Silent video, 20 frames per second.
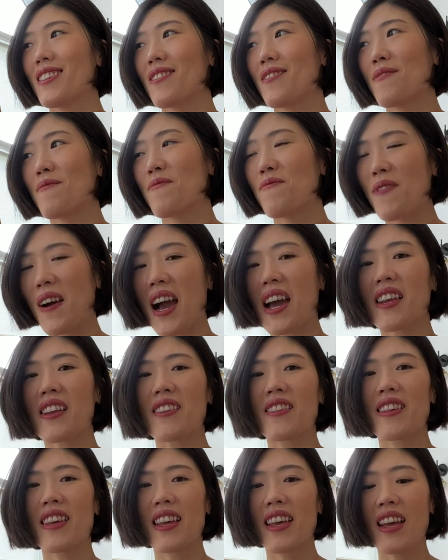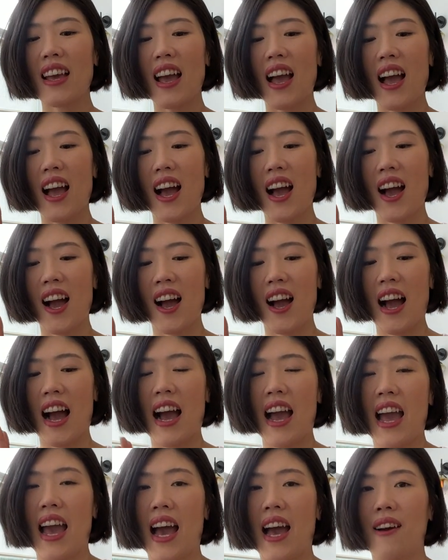Finally, I
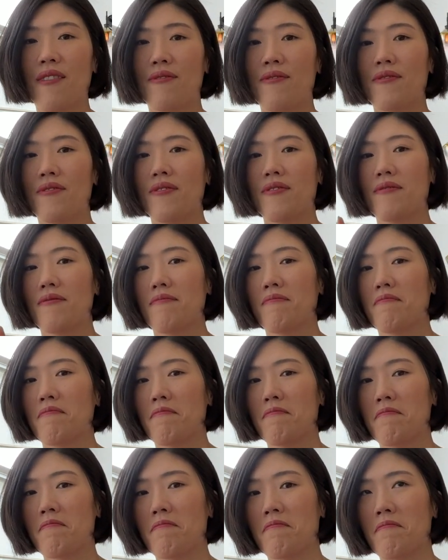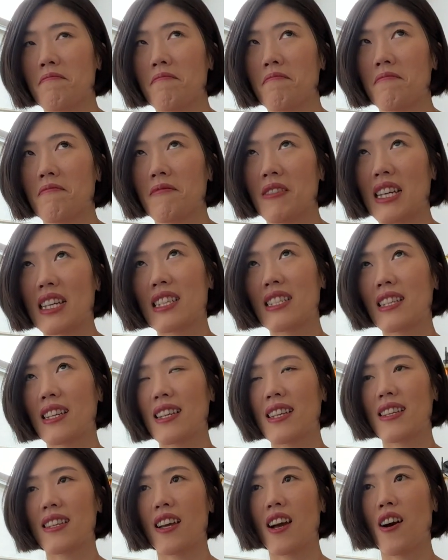have
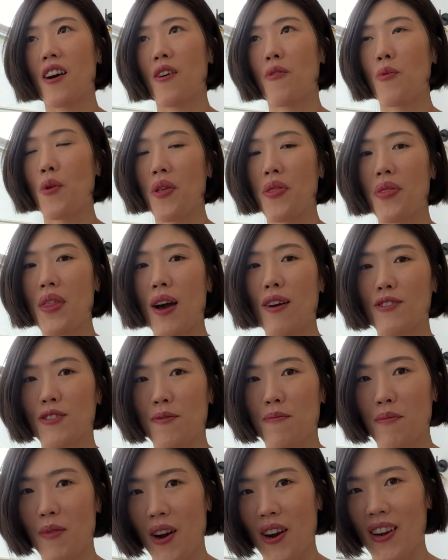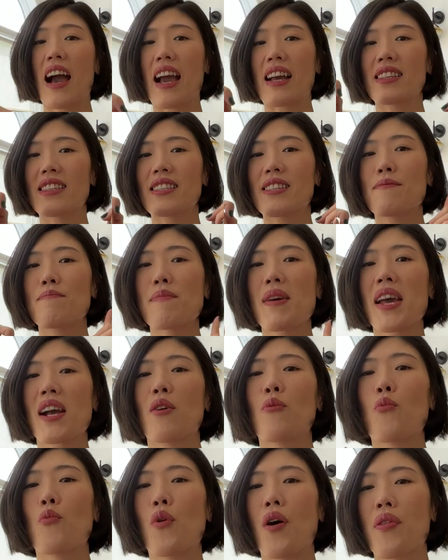exceeded 1,000 mark. I didn't make
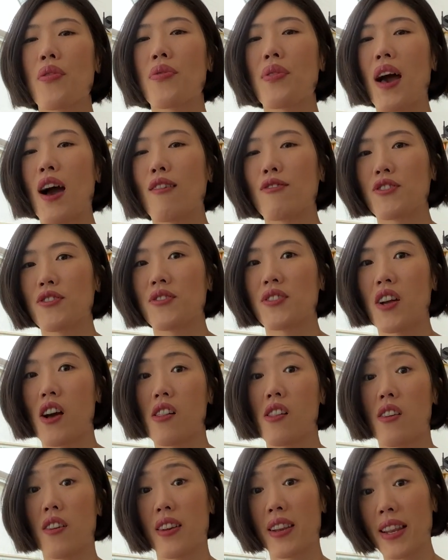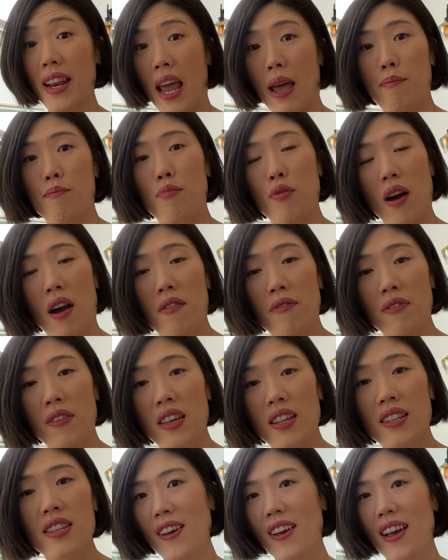$1,000 net
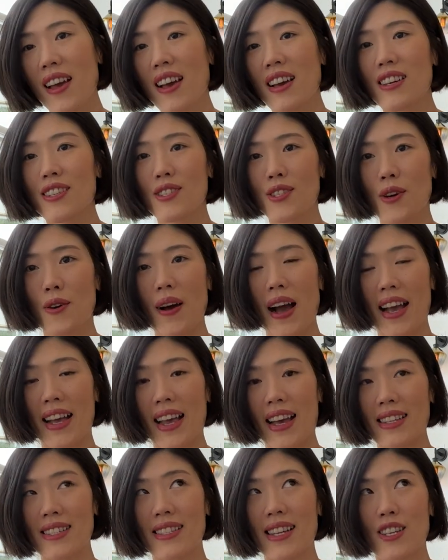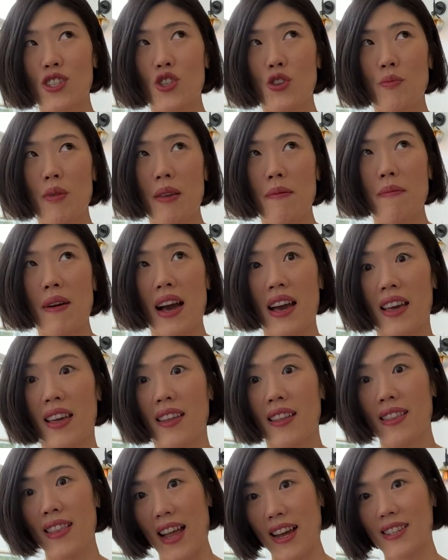profit, so I guess that should be my
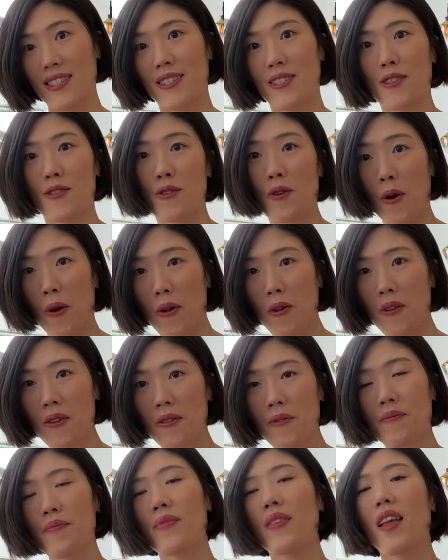next goal,